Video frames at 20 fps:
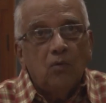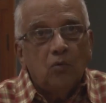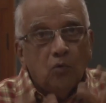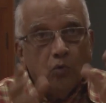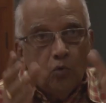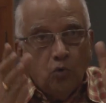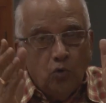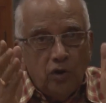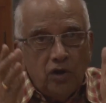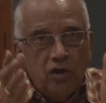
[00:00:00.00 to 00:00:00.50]

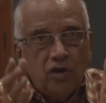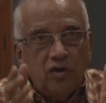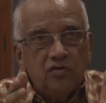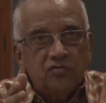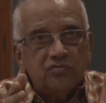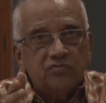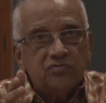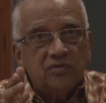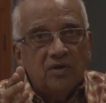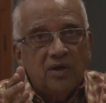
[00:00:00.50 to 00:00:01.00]
who
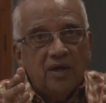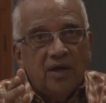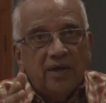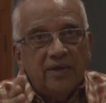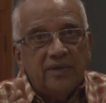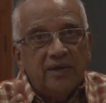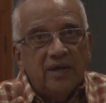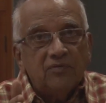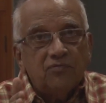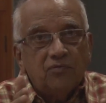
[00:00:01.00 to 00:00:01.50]
is
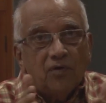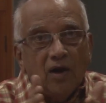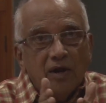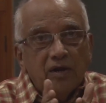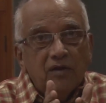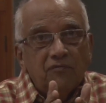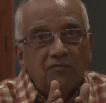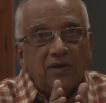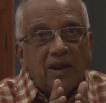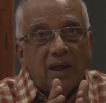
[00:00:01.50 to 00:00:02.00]
a sort
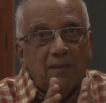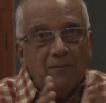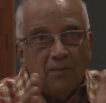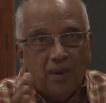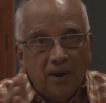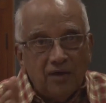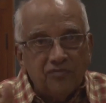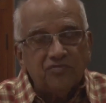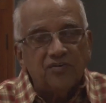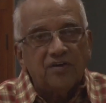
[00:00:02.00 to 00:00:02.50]
of an
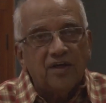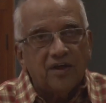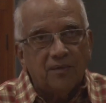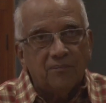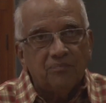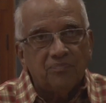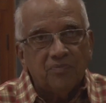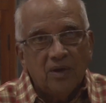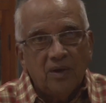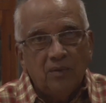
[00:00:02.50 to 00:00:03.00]
ambassador
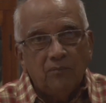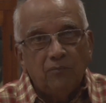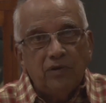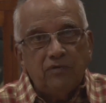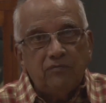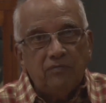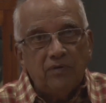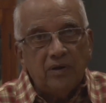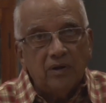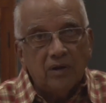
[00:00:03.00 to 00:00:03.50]

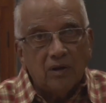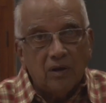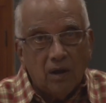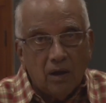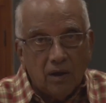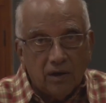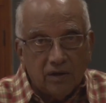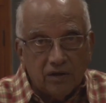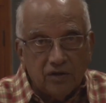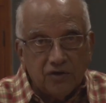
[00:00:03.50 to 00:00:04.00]
between
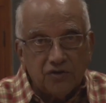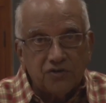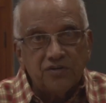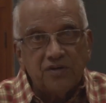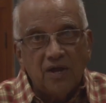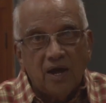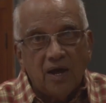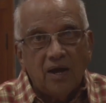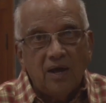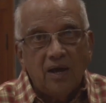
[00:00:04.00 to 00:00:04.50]
Lord
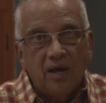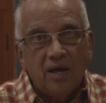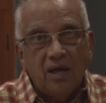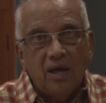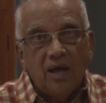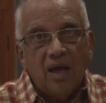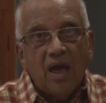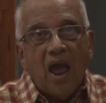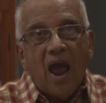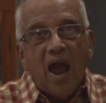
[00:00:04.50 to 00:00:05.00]
Krishna
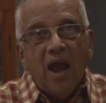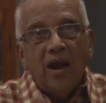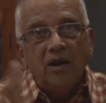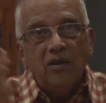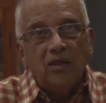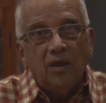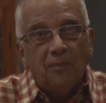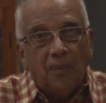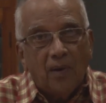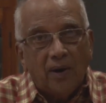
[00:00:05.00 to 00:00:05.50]
and
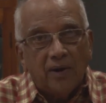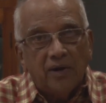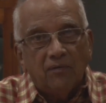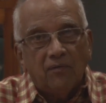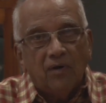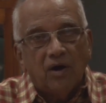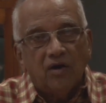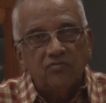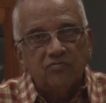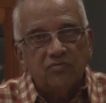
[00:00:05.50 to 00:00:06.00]
the
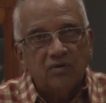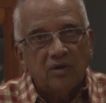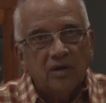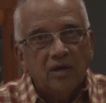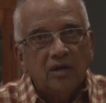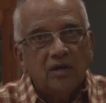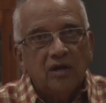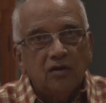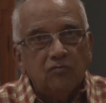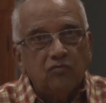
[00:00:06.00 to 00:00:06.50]
Pandavas,
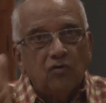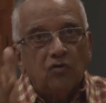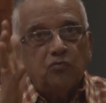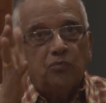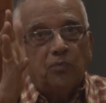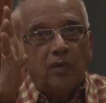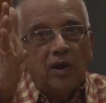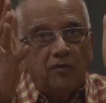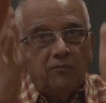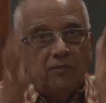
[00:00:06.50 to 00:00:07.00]
it was
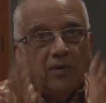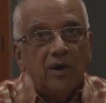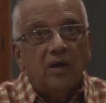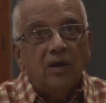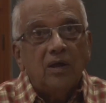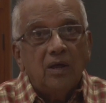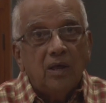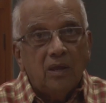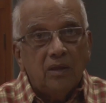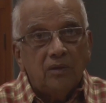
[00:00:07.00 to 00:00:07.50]
played by
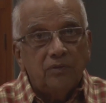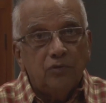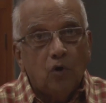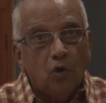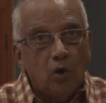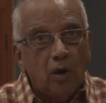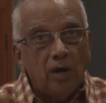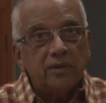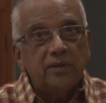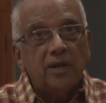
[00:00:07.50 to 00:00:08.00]

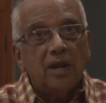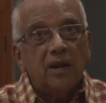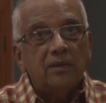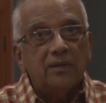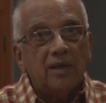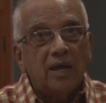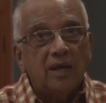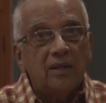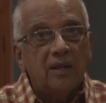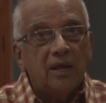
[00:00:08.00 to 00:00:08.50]
no other
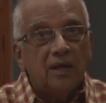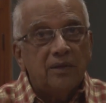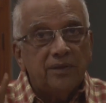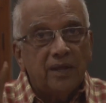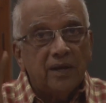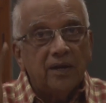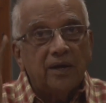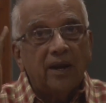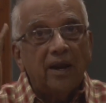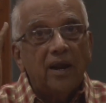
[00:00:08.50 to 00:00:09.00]
than
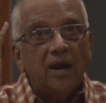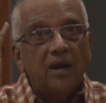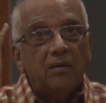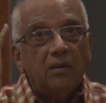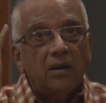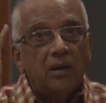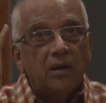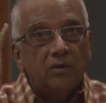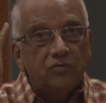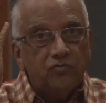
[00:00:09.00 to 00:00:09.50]
the great
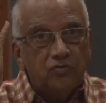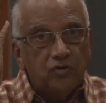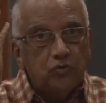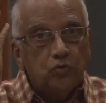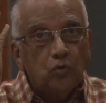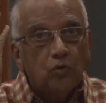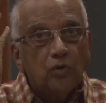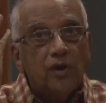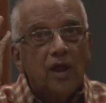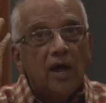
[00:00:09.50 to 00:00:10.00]

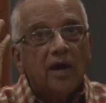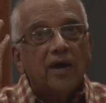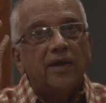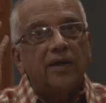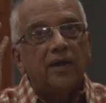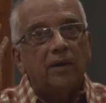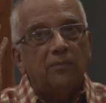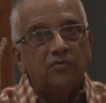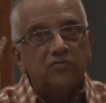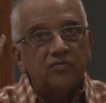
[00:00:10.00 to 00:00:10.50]
Chittur
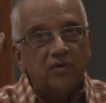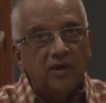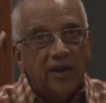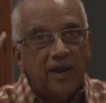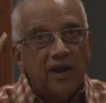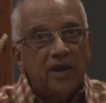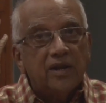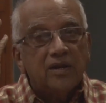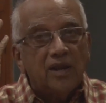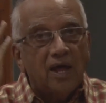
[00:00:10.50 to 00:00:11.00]
Nagaya, Mr.
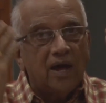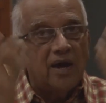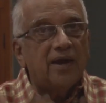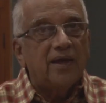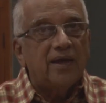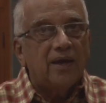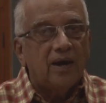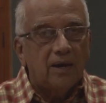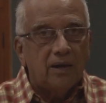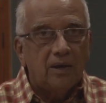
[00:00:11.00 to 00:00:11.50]
Great
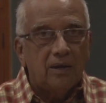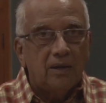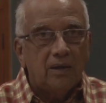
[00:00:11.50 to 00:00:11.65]
Nagaya,